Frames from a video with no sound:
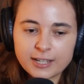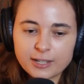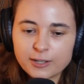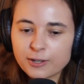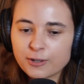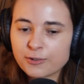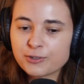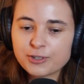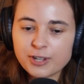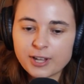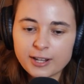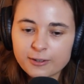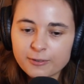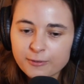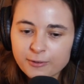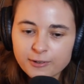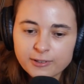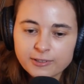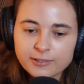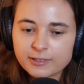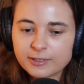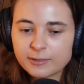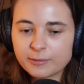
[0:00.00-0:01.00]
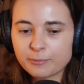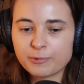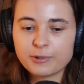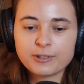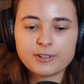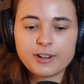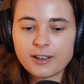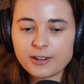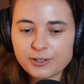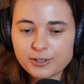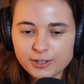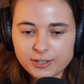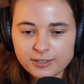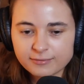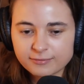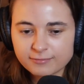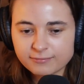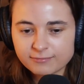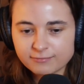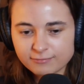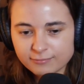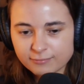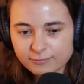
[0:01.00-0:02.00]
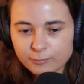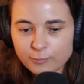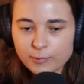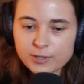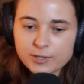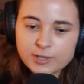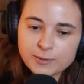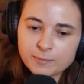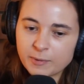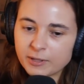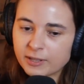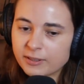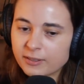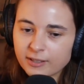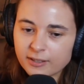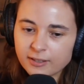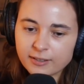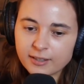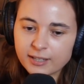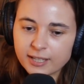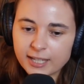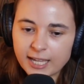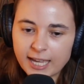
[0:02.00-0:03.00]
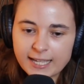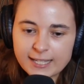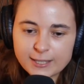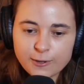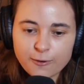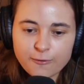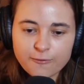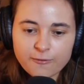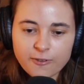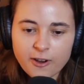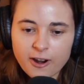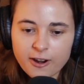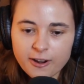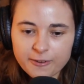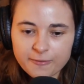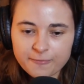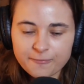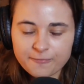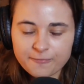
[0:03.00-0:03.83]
your general production? What's been the case so far?